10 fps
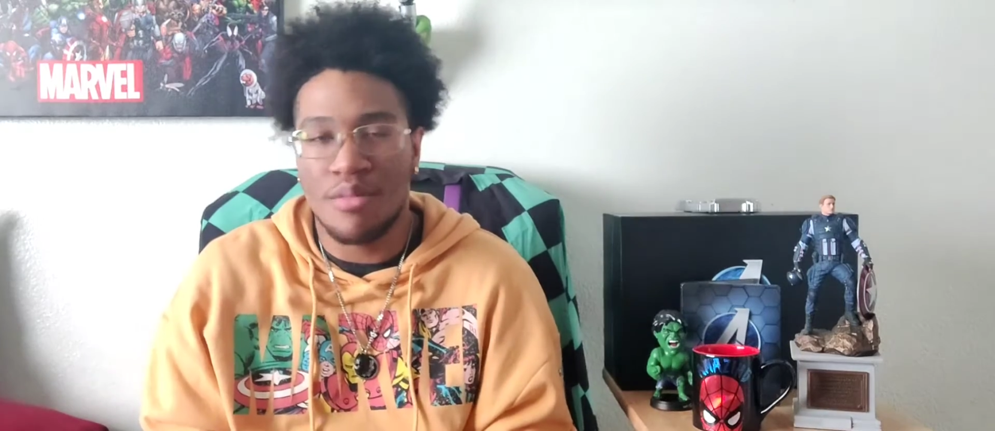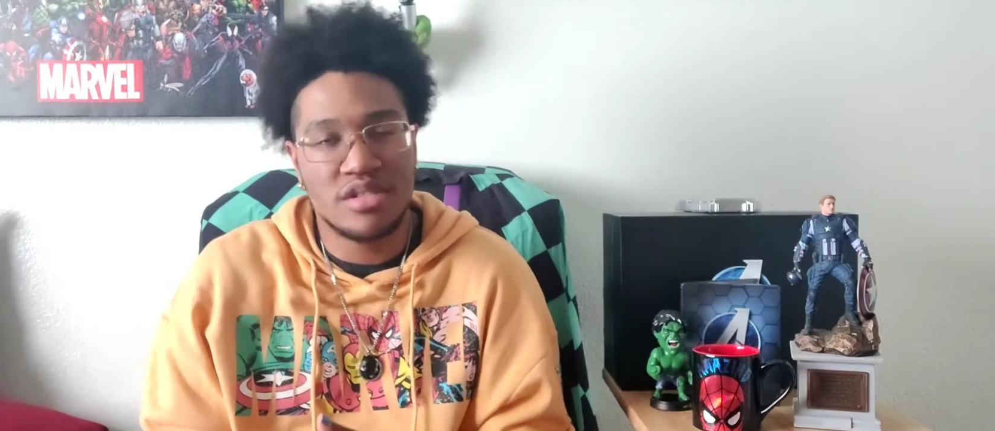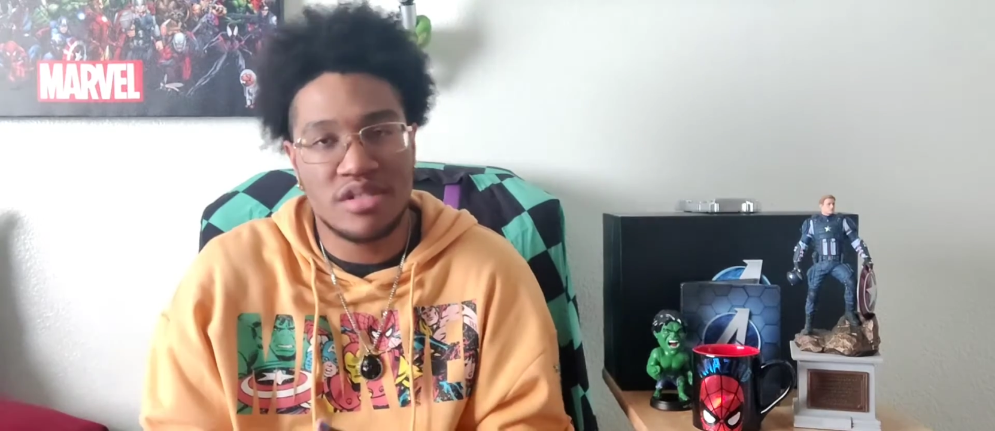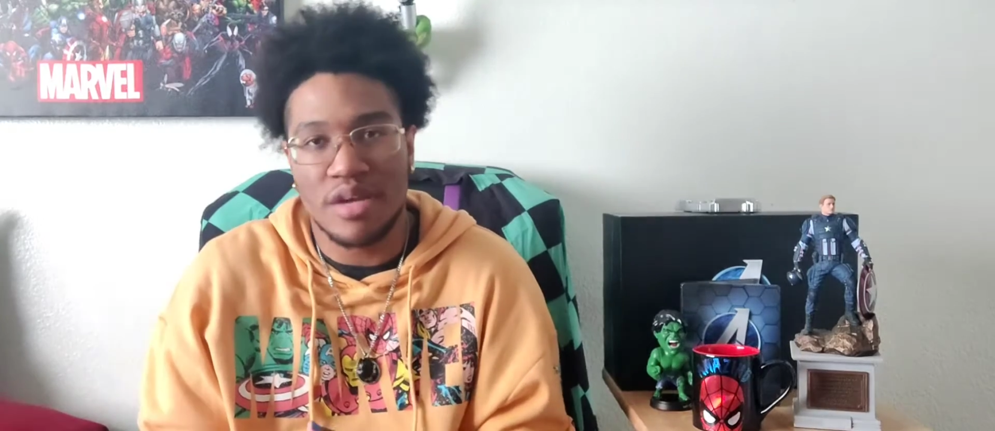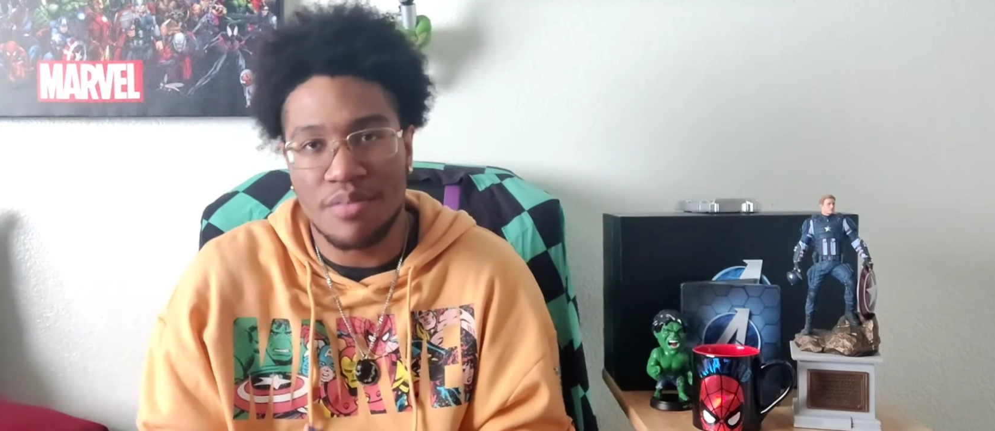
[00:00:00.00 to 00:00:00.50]

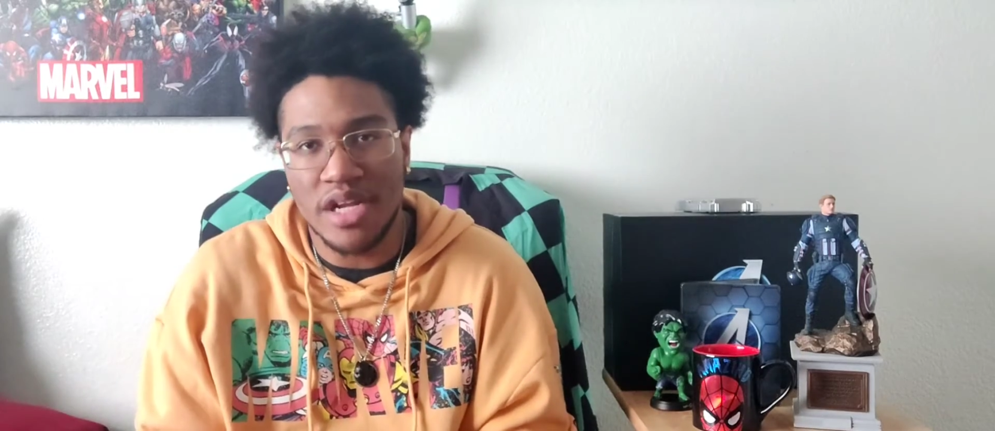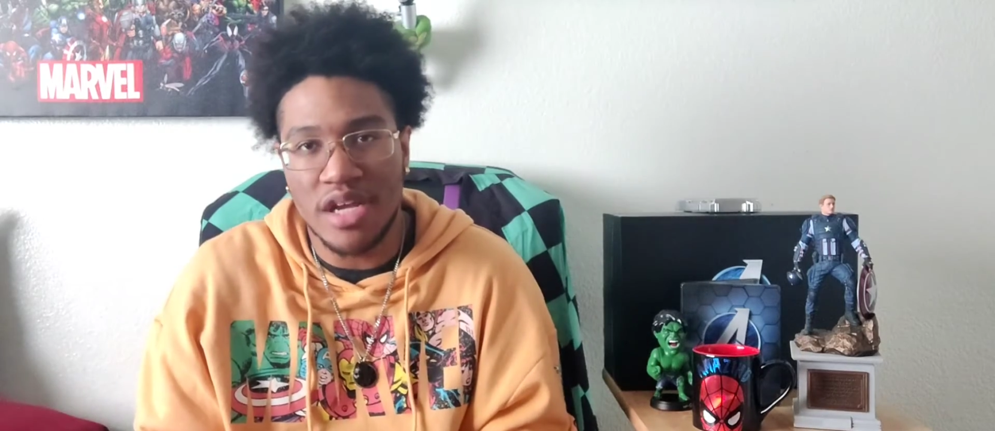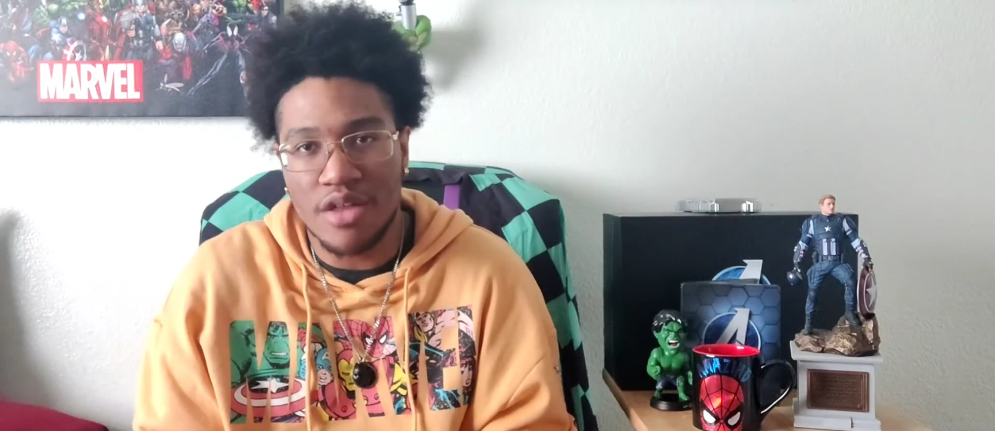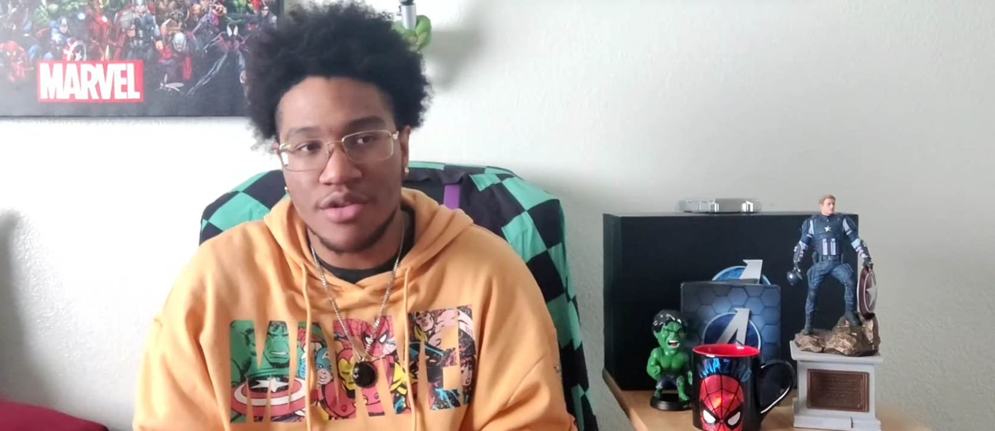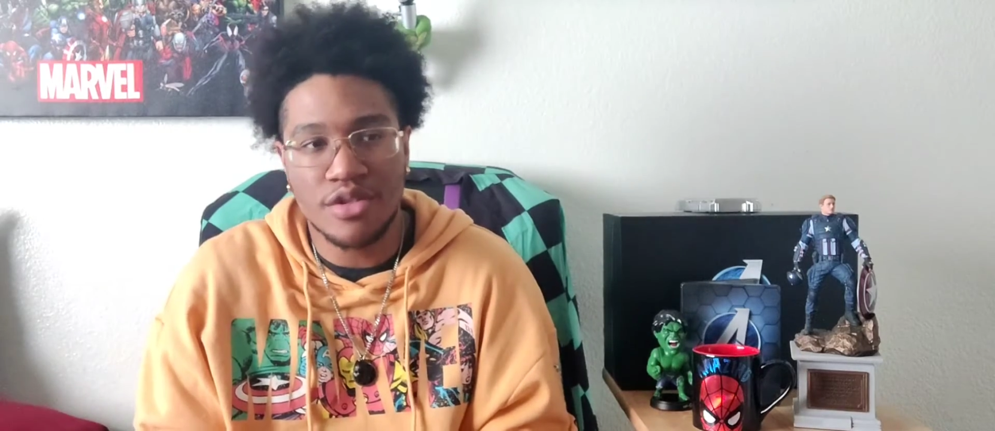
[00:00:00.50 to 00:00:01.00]
much like
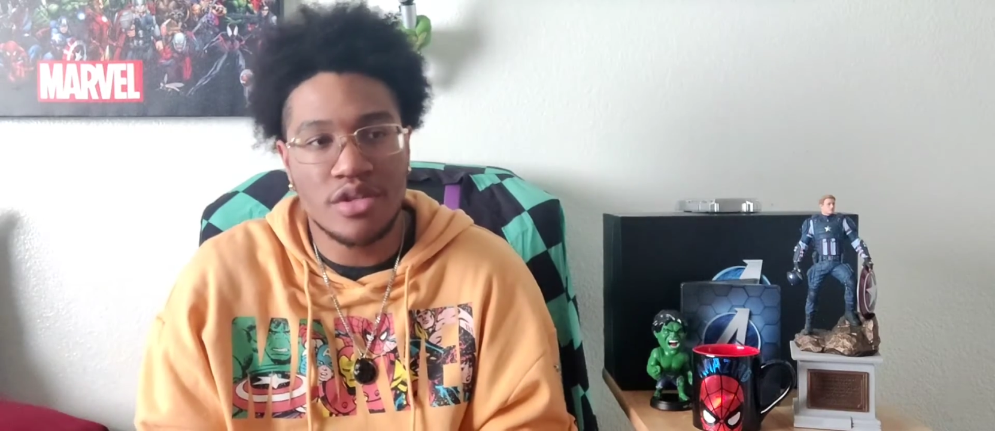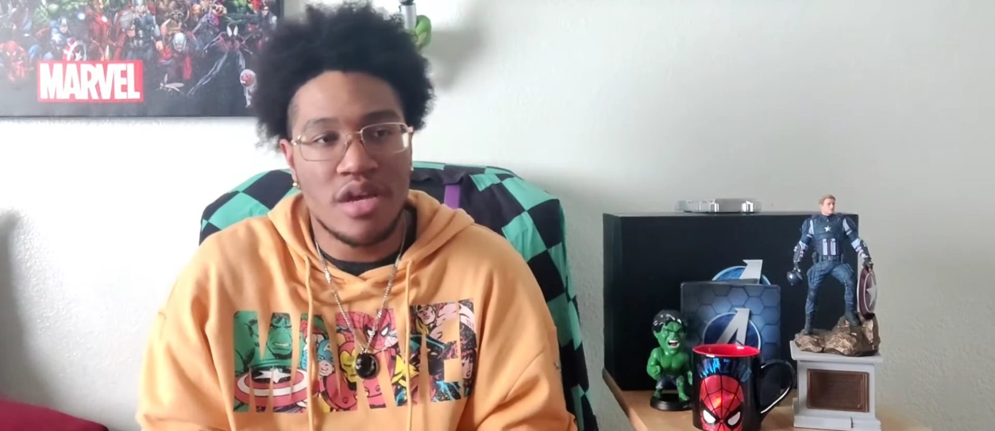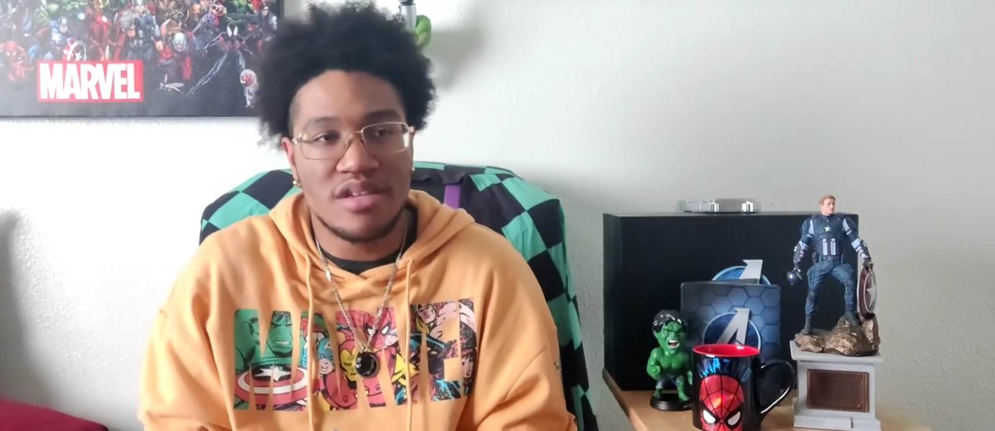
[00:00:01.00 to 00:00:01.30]
many others,